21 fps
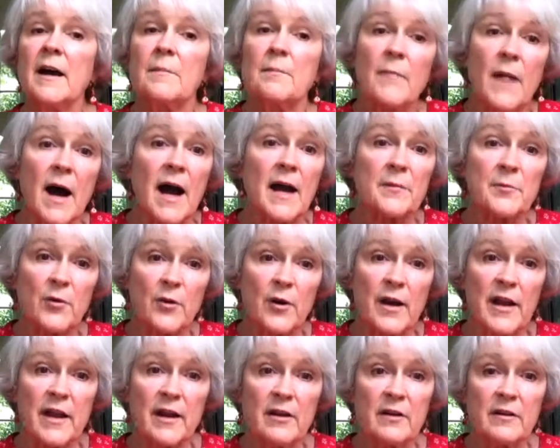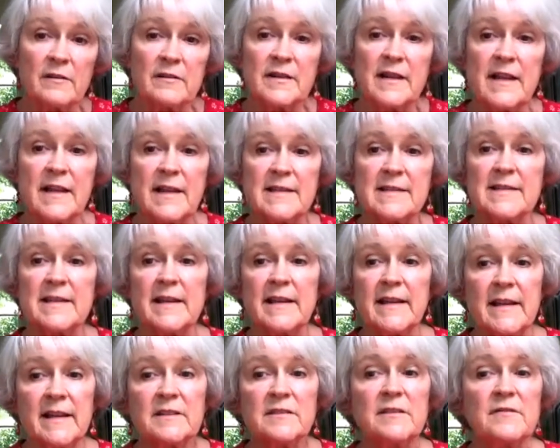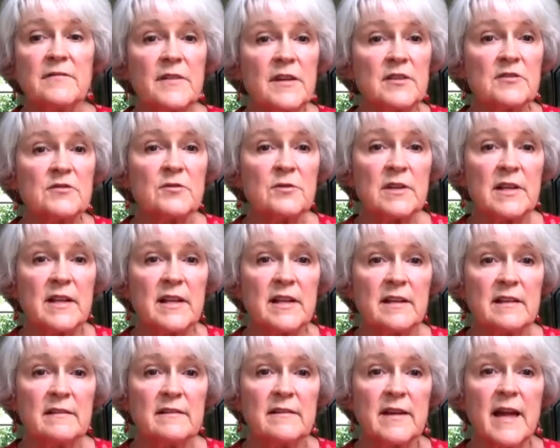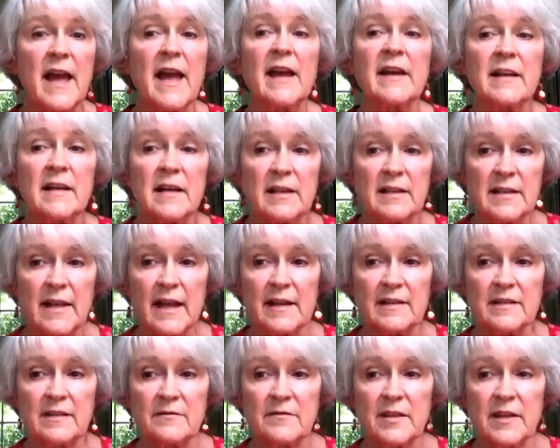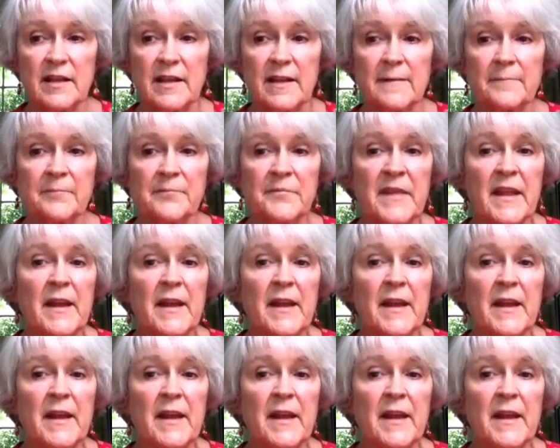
My prayer is that individually and collectively,